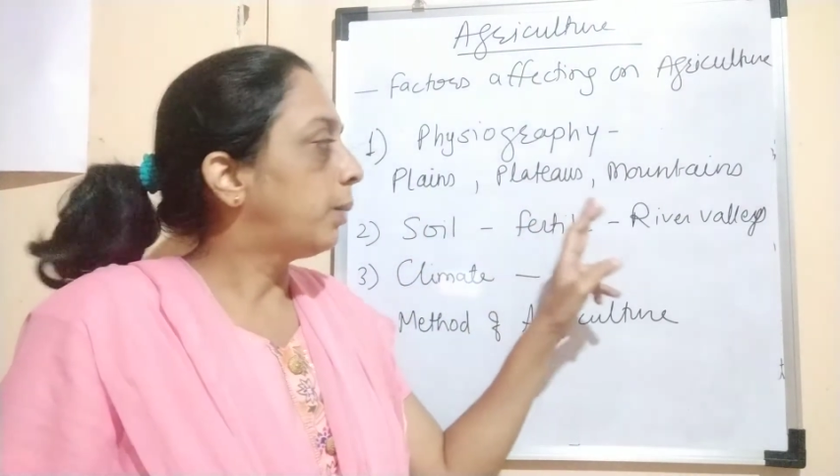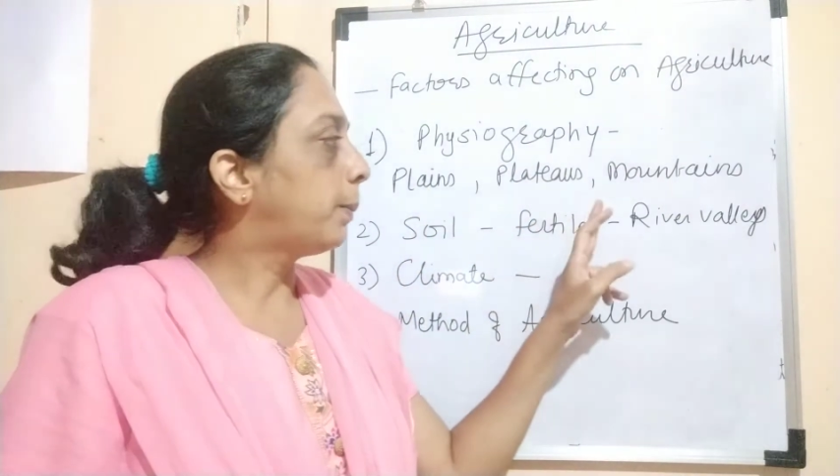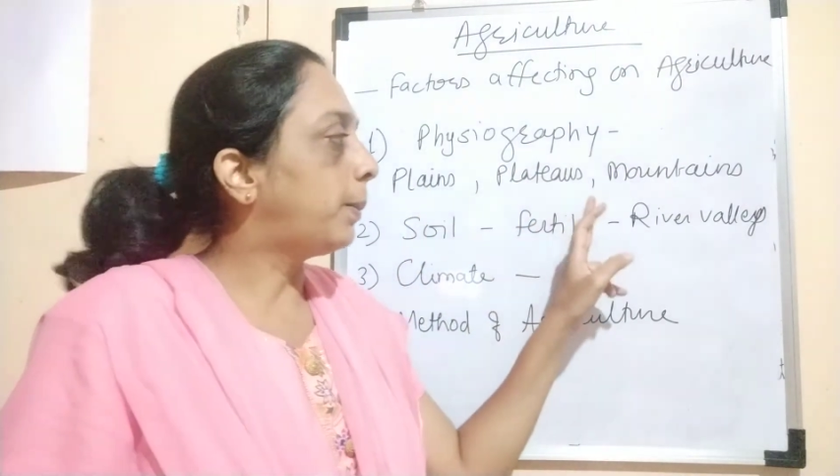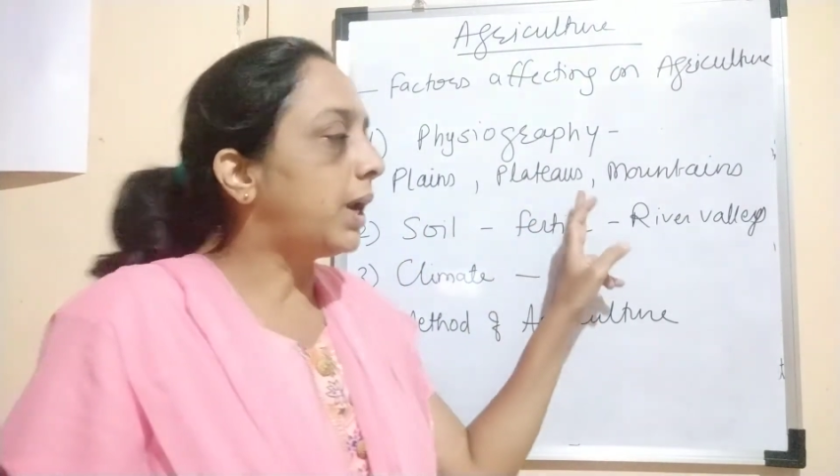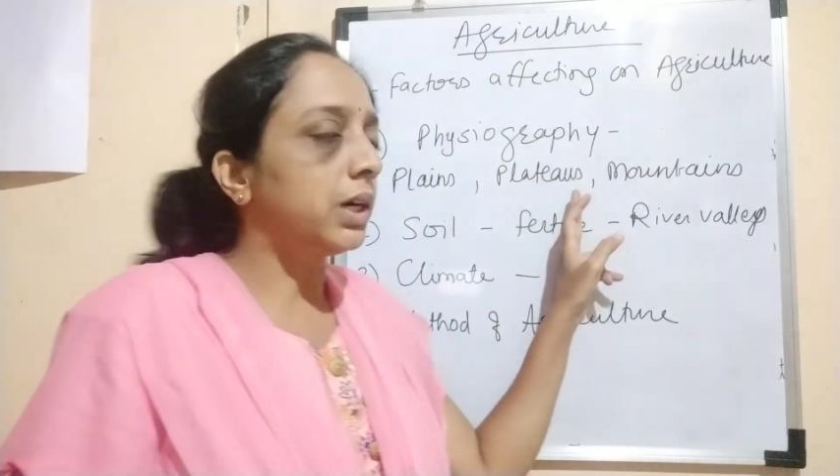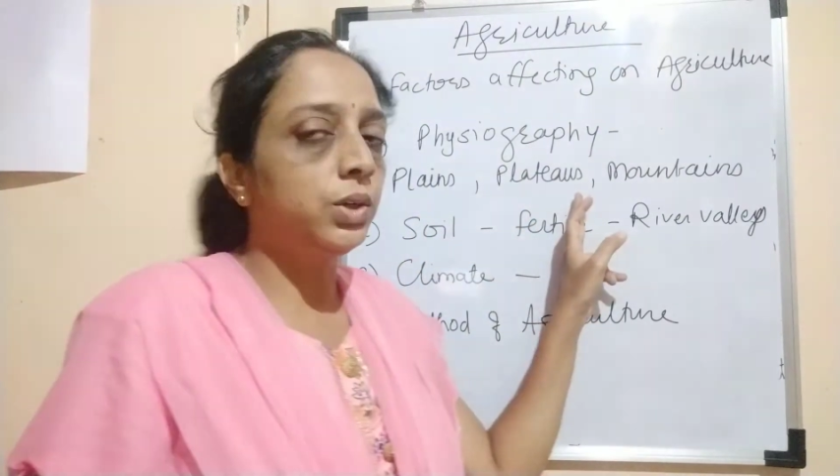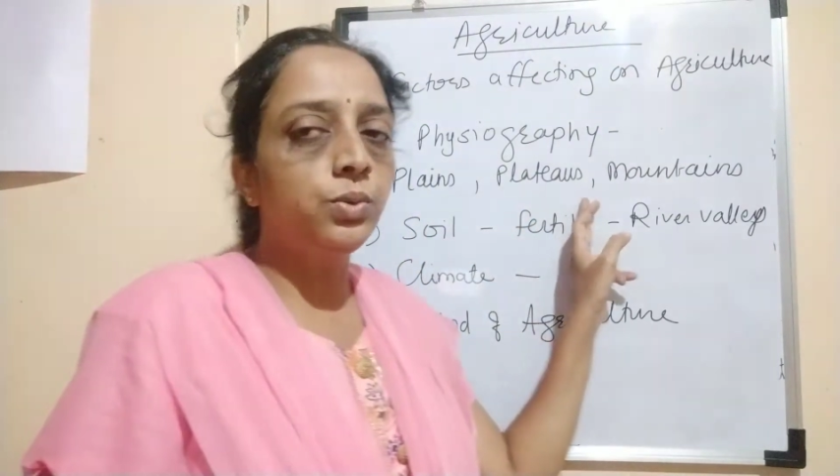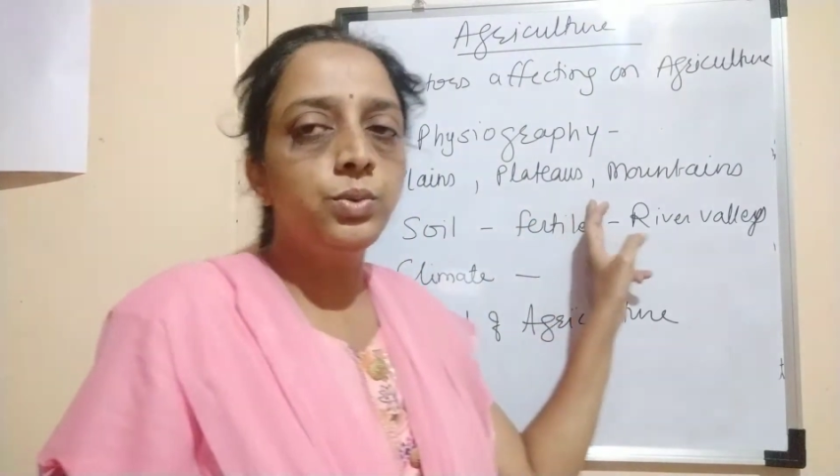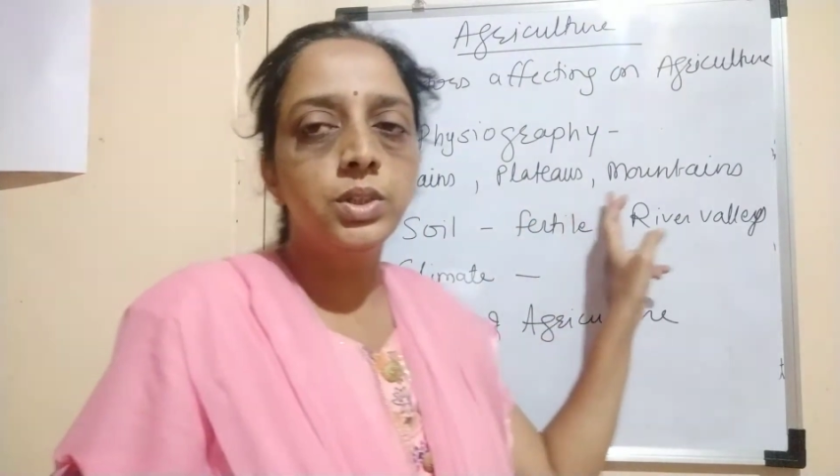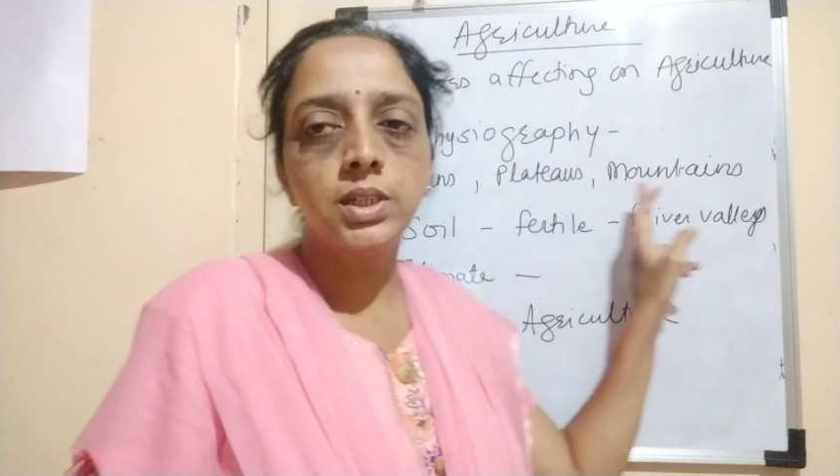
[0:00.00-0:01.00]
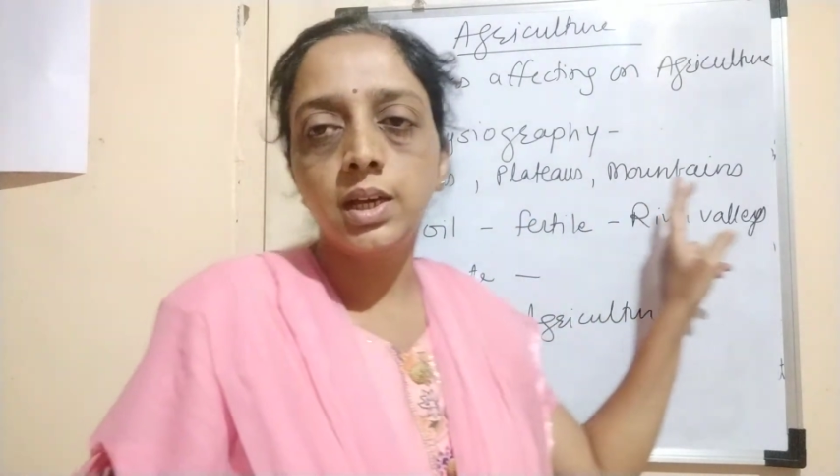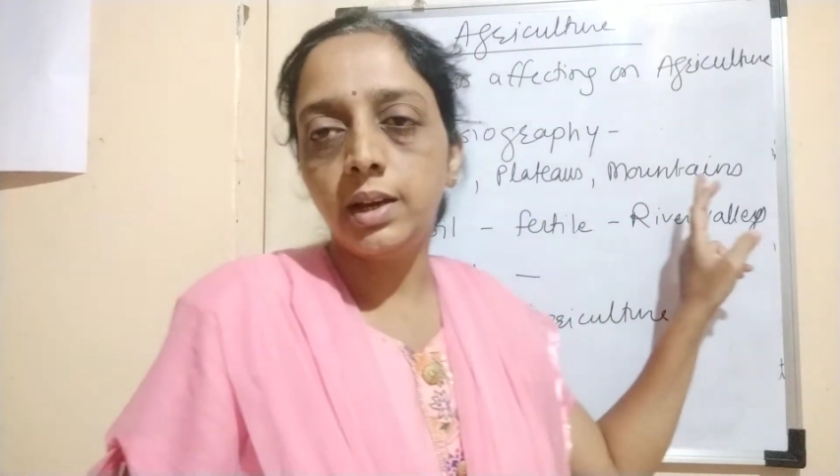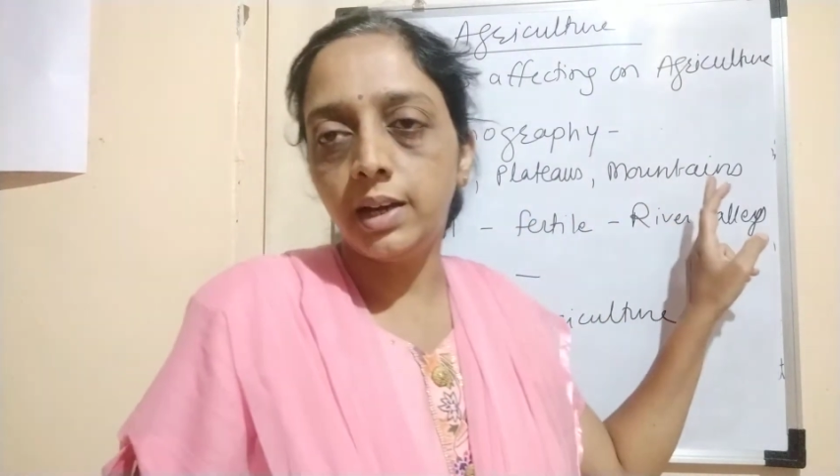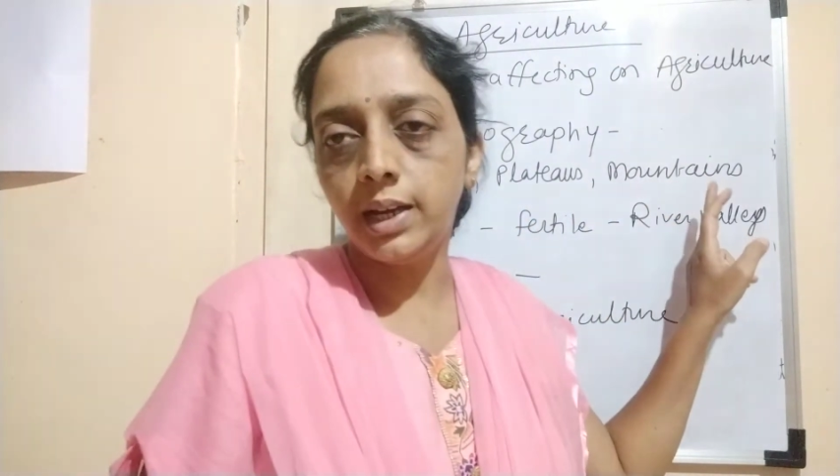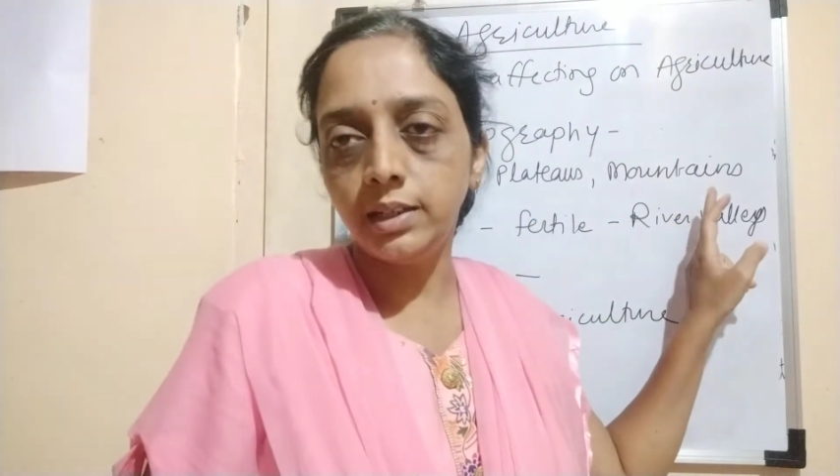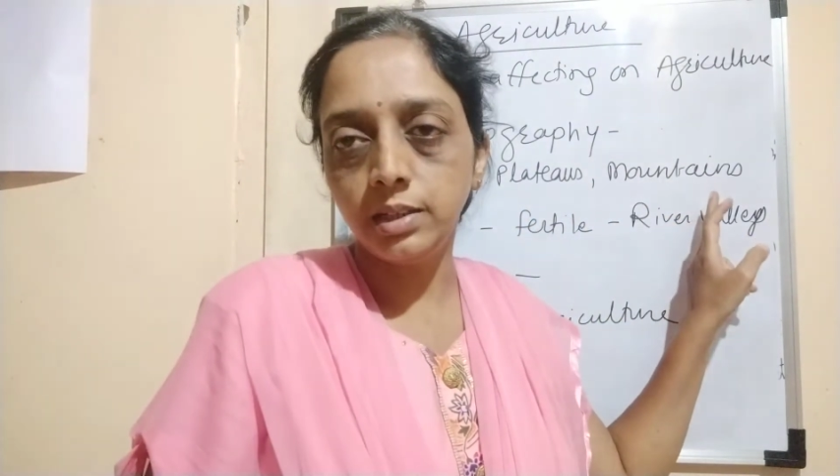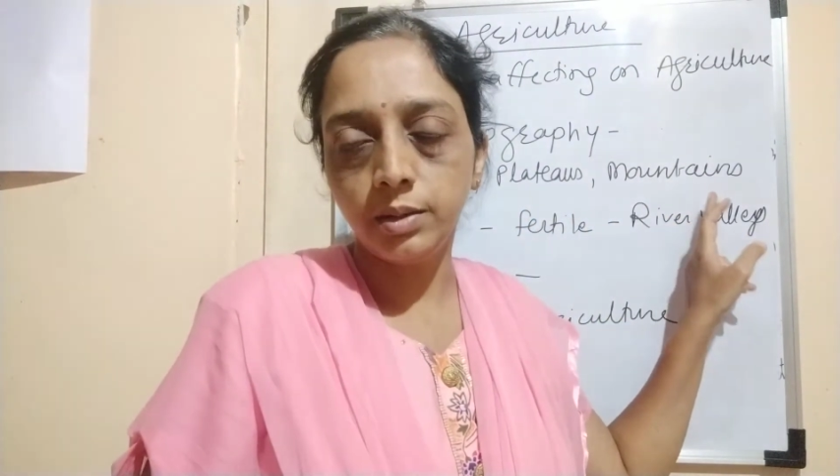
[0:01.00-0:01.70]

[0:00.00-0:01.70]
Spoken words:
plateaus and